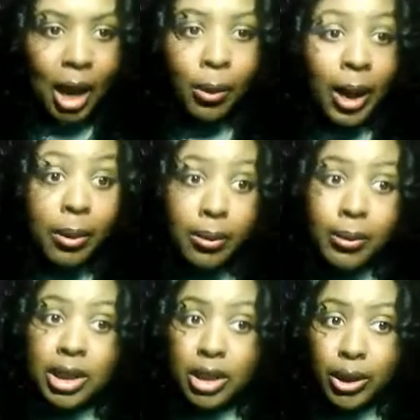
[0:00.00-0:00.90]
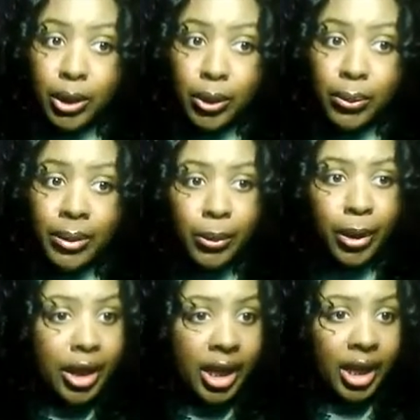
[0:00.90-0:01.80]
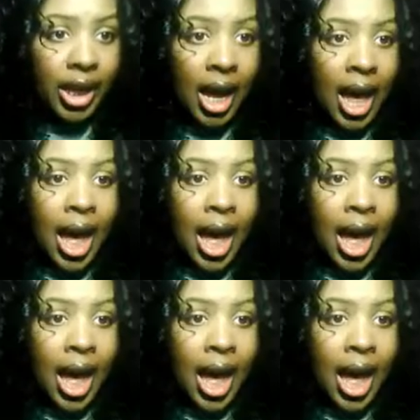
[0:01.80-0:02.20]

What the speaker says: I probably would have still been working